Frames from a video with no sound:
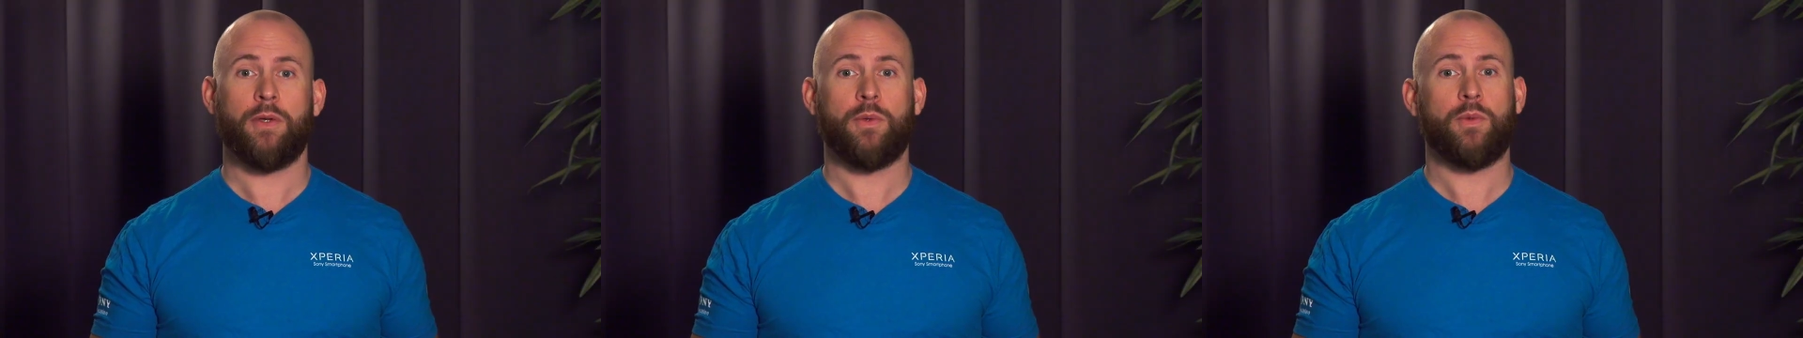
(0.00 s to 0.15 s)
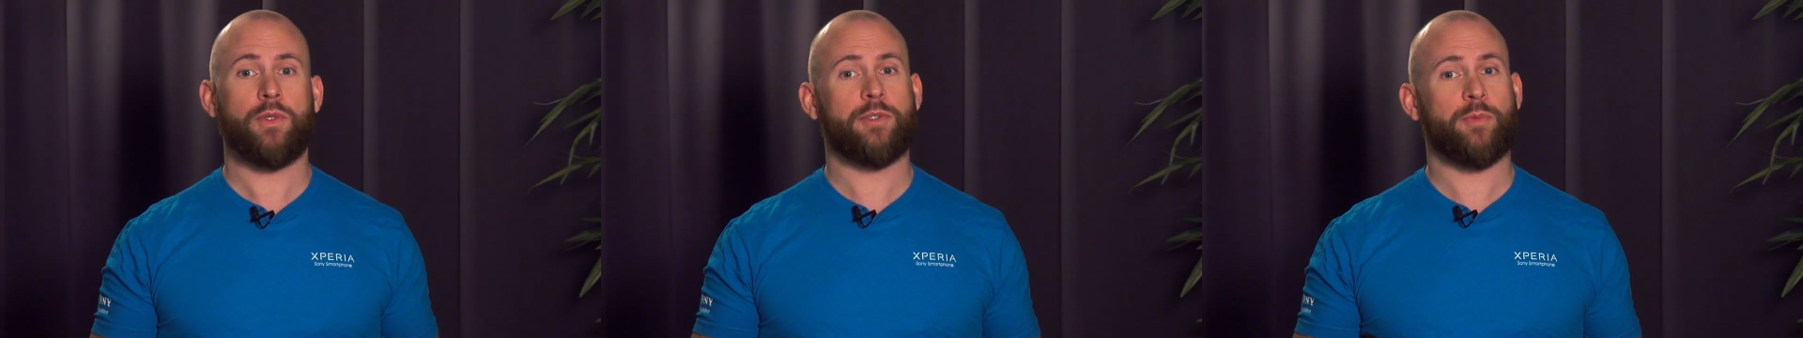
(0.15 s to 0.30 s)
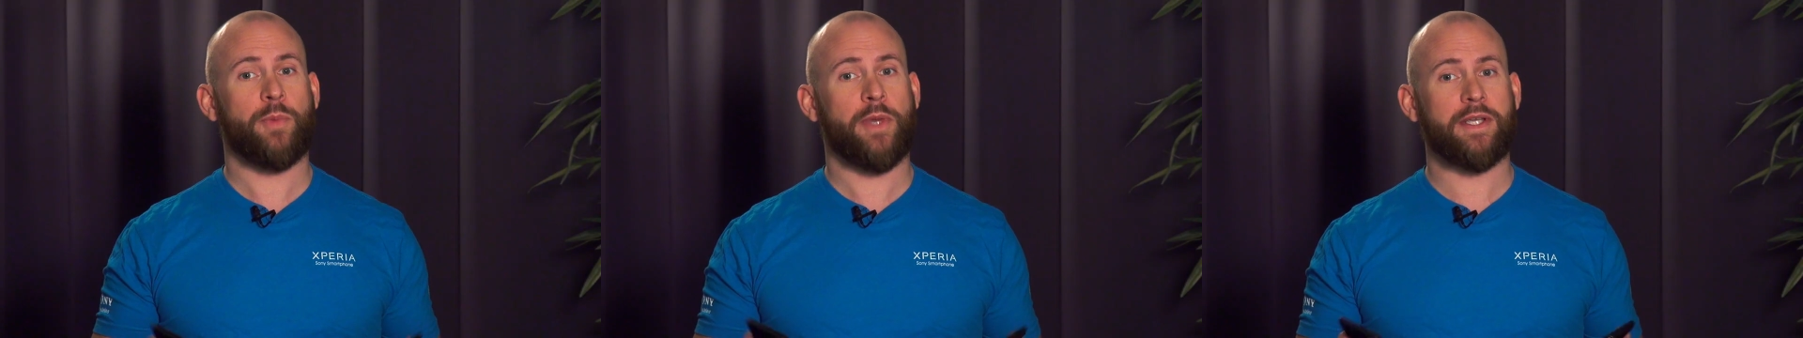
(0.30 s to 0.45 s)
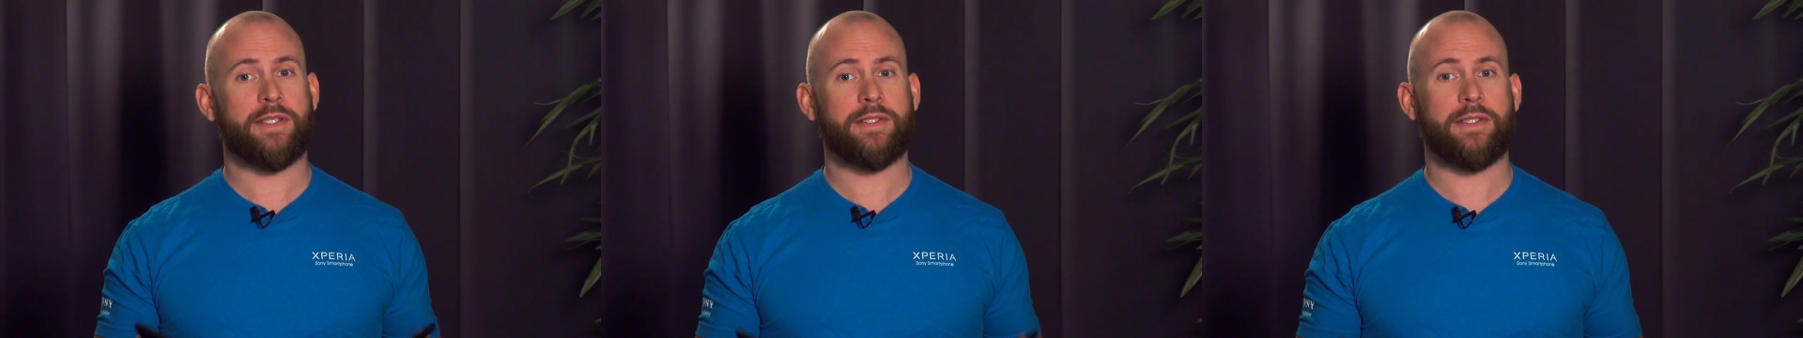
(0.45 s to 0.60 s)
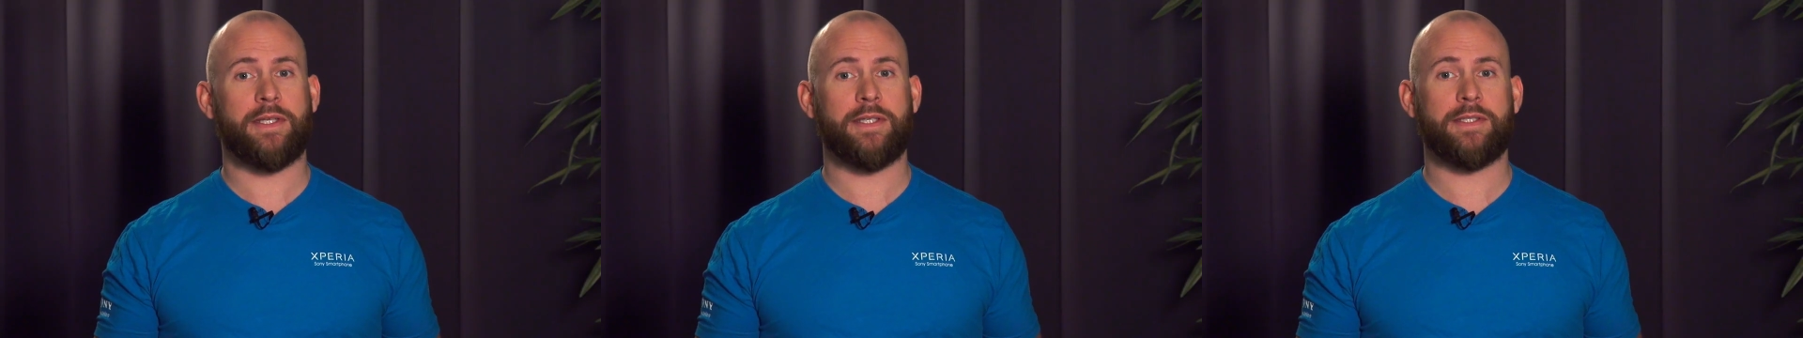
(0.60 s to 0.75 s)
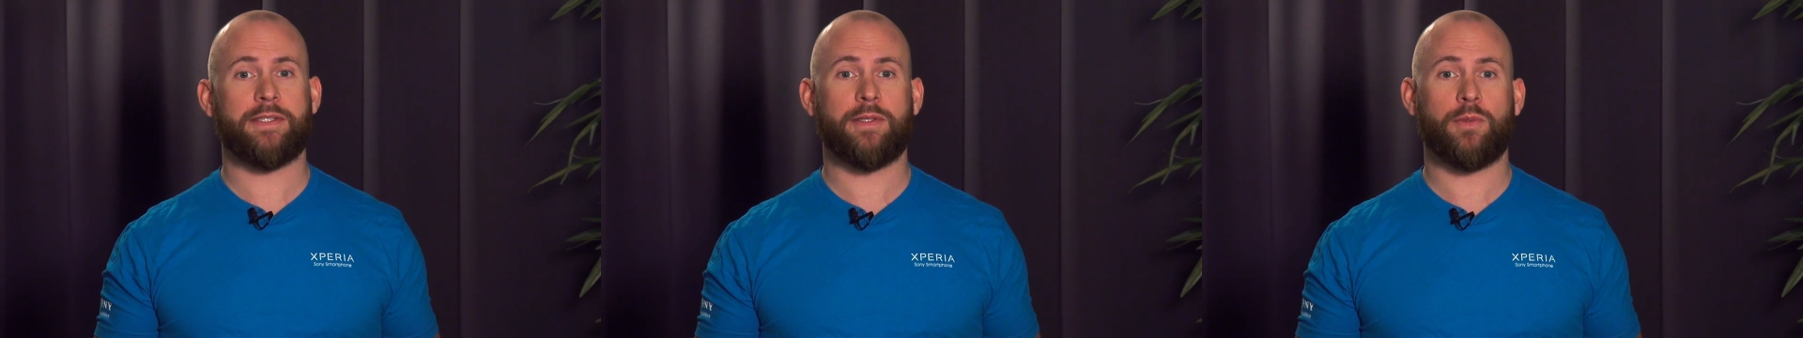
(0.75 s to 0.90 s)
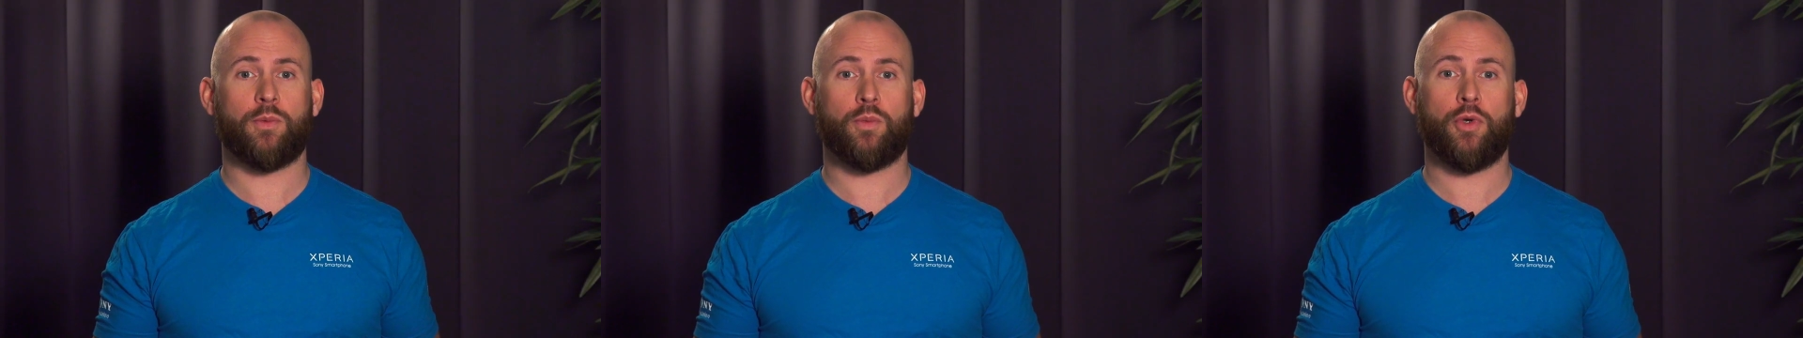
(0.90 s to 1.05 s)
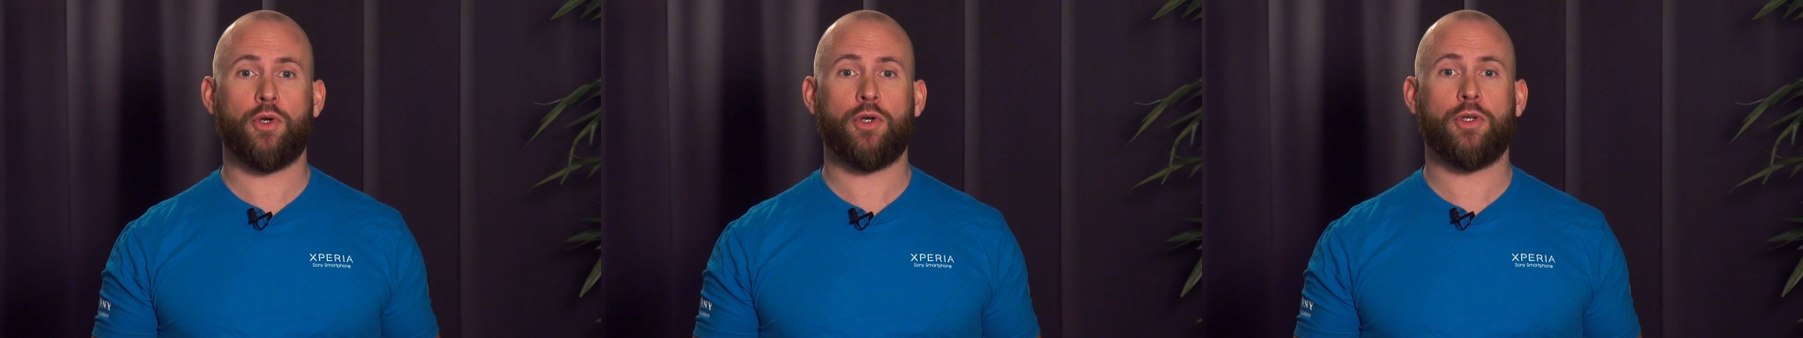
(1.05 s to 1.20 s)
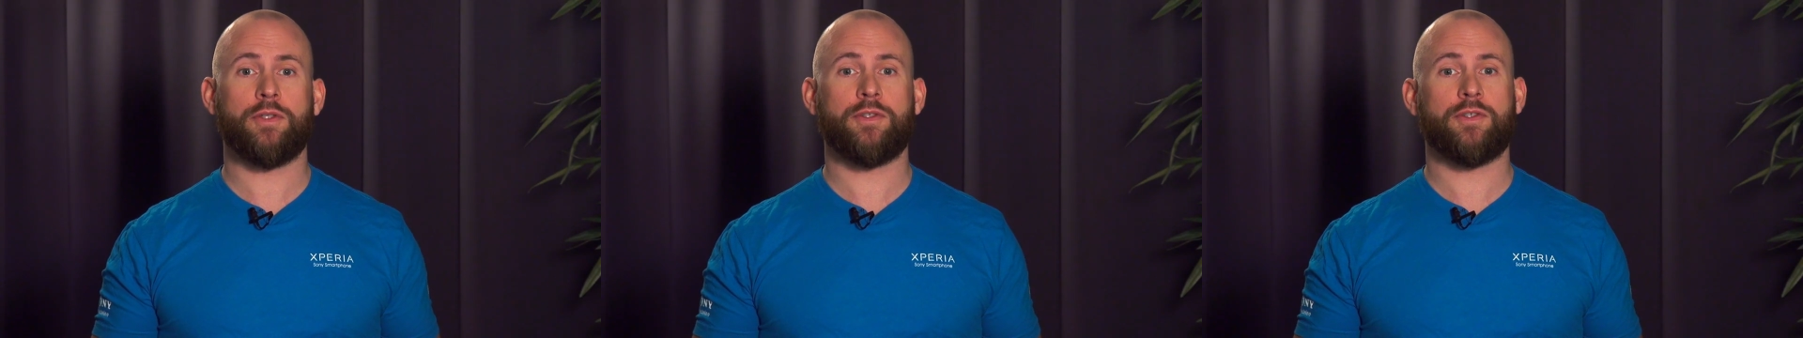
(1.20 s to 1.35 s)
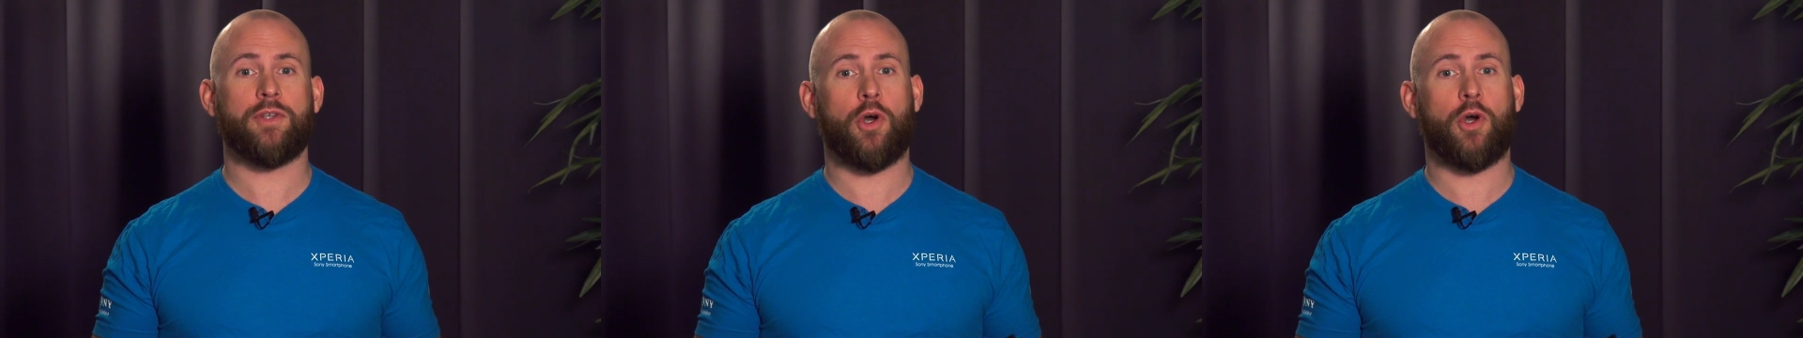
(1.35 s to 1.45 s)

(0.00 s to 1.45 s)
which makes these the world's